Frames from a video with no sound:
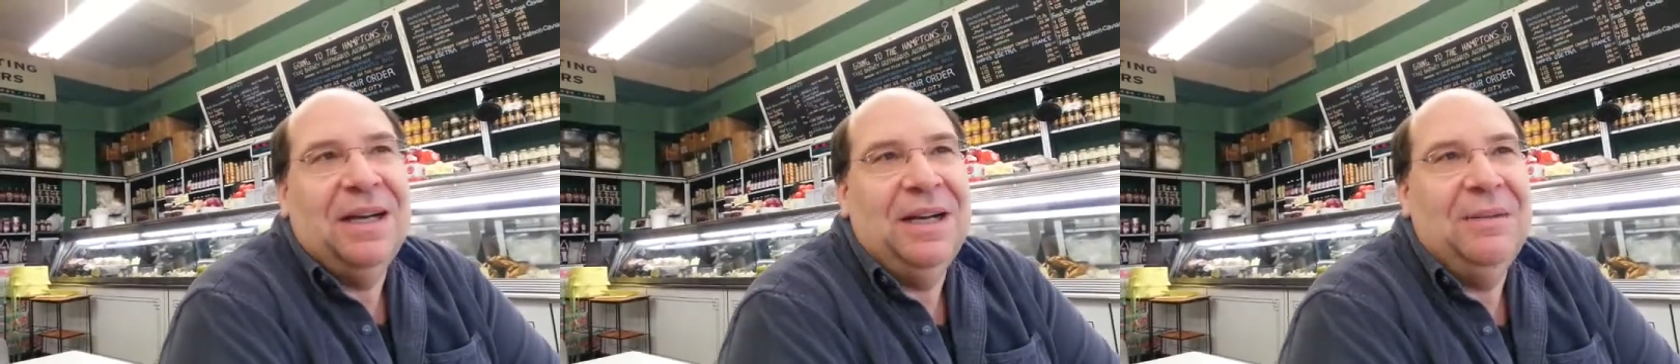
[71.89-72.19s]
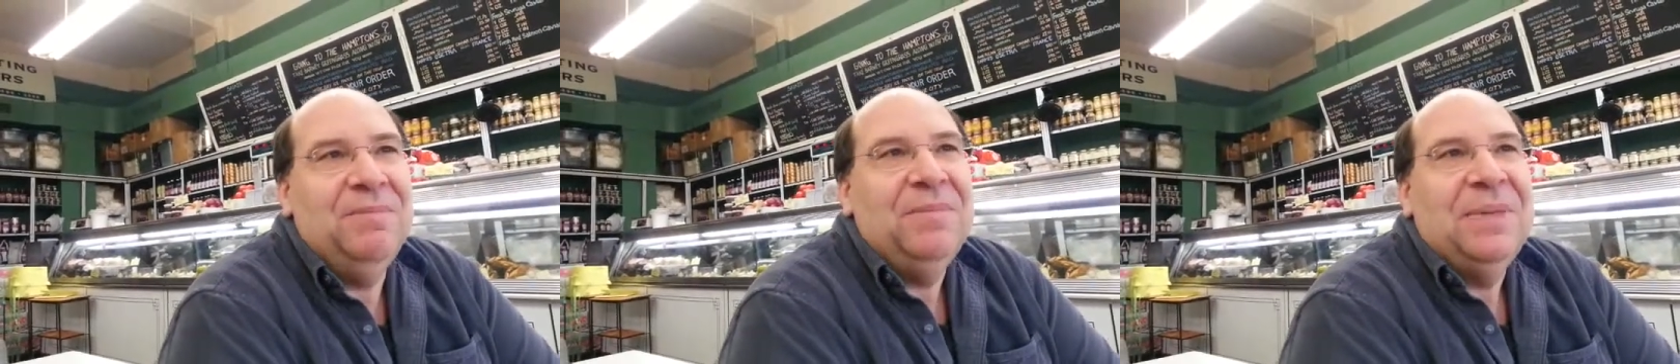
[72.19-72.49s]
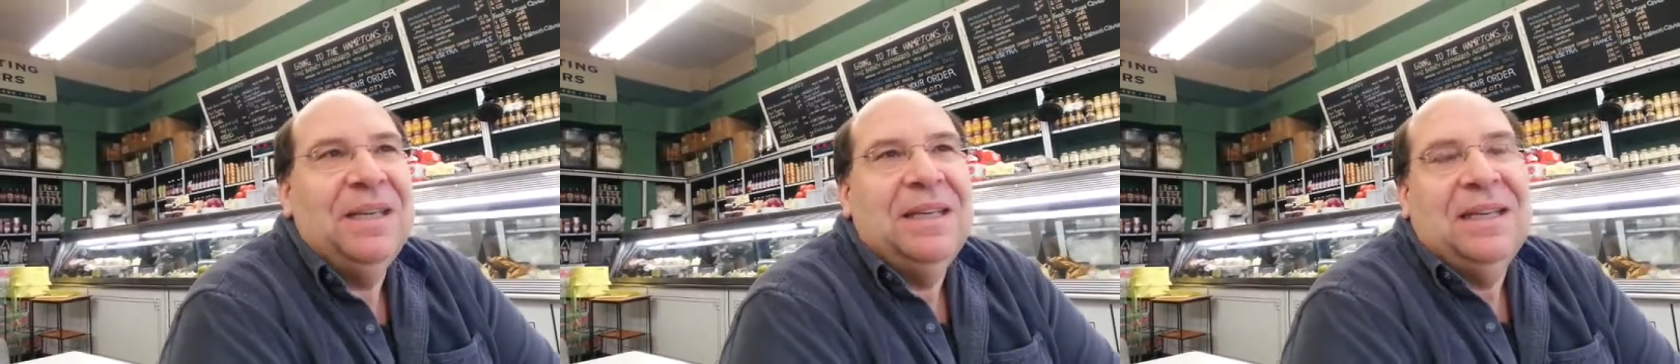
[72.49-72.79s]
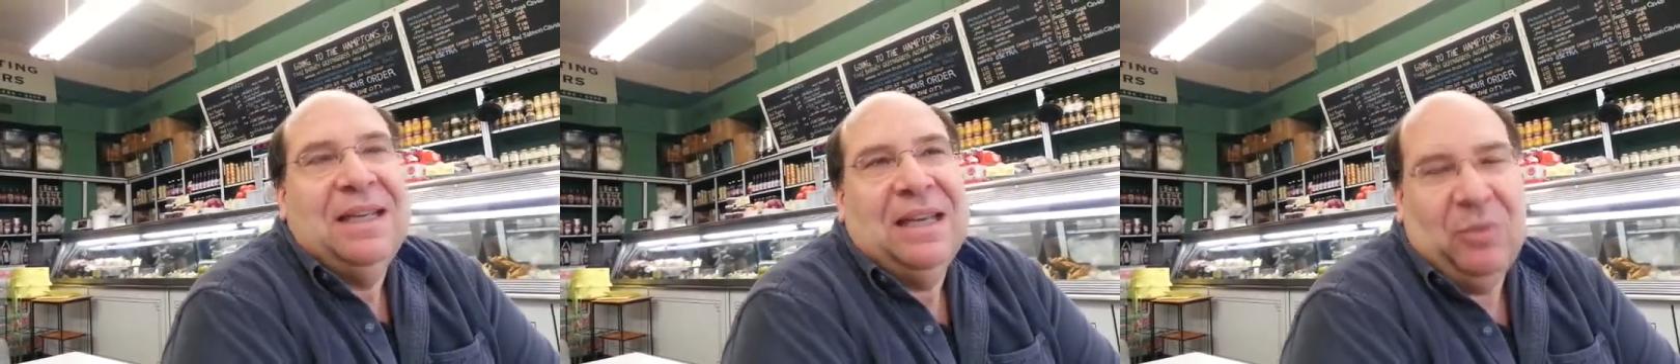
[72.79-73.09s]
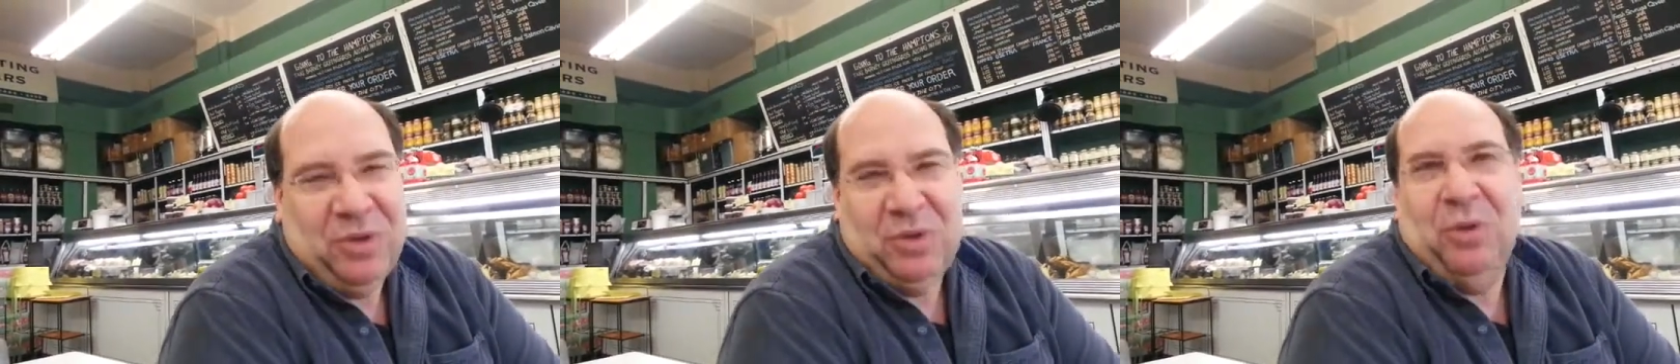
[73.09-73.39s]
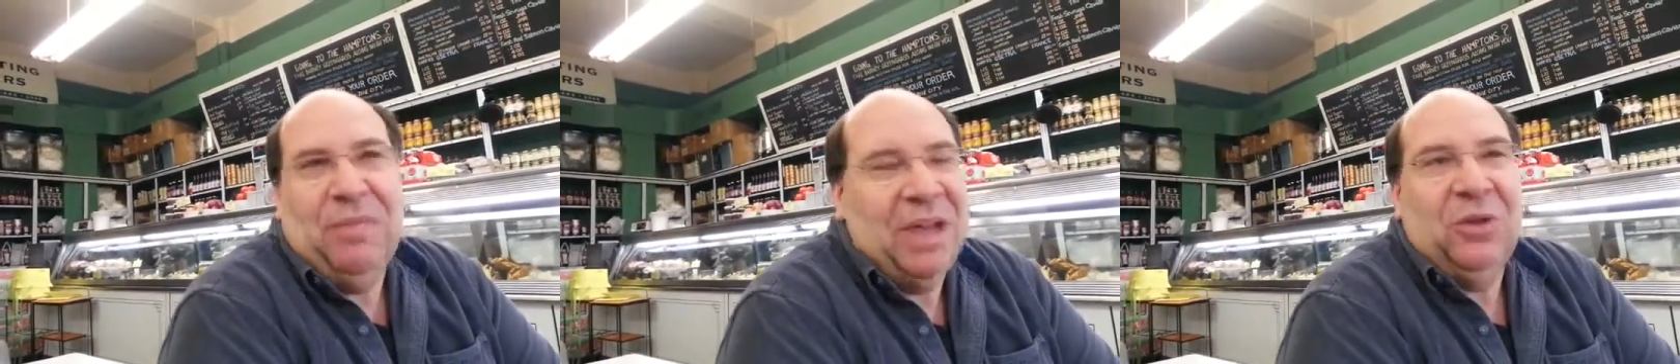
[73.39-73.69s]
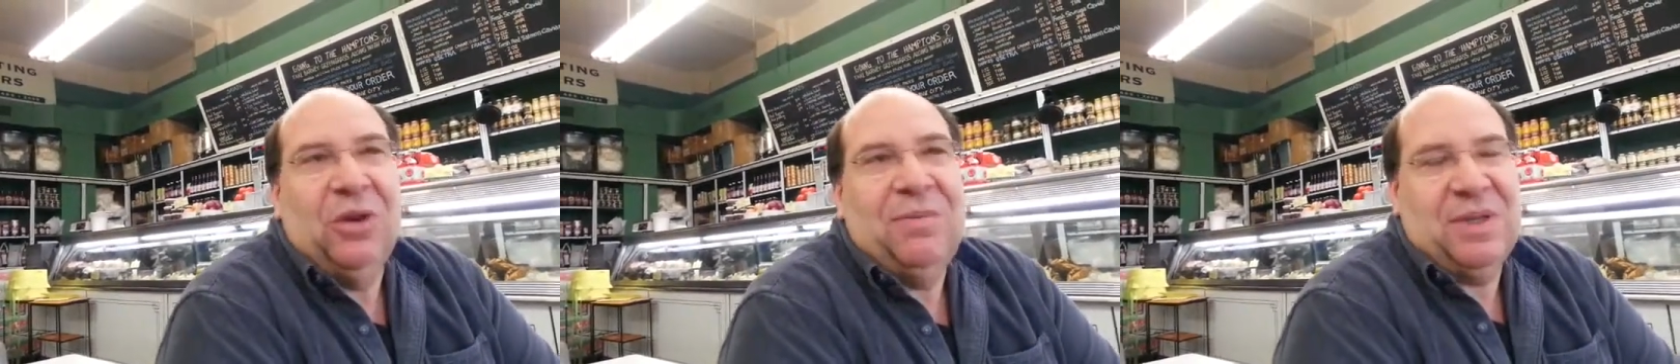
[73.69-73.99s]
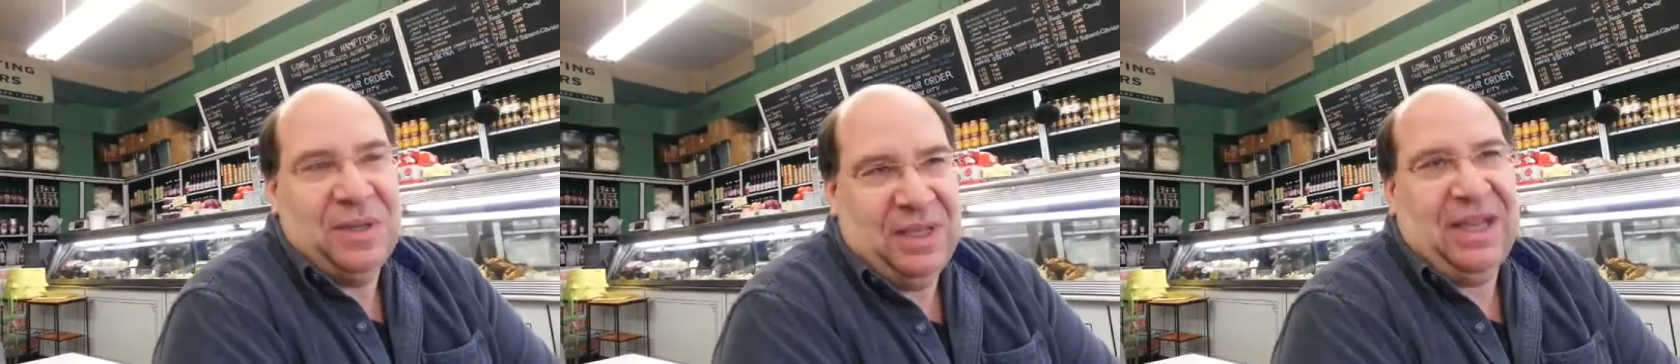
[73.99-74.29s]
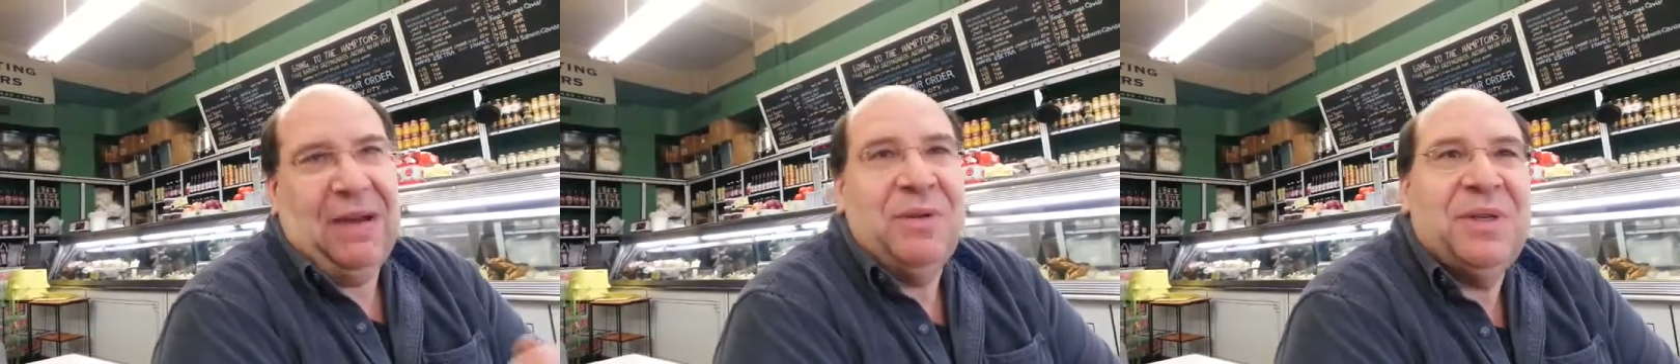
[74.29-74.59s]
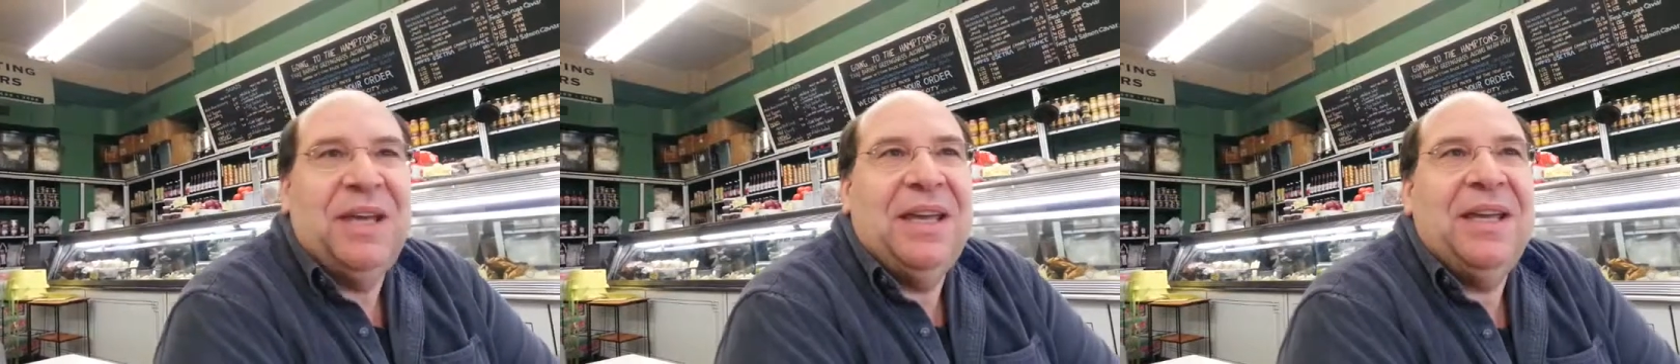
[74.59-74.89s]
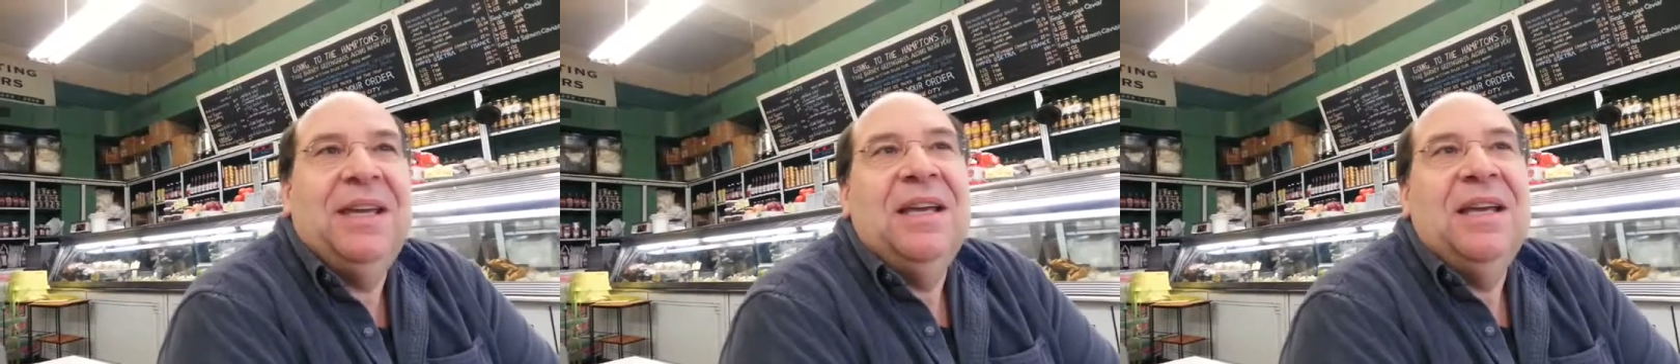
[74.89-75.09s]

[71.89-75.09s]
Um, we do a mail order business, like I was saying,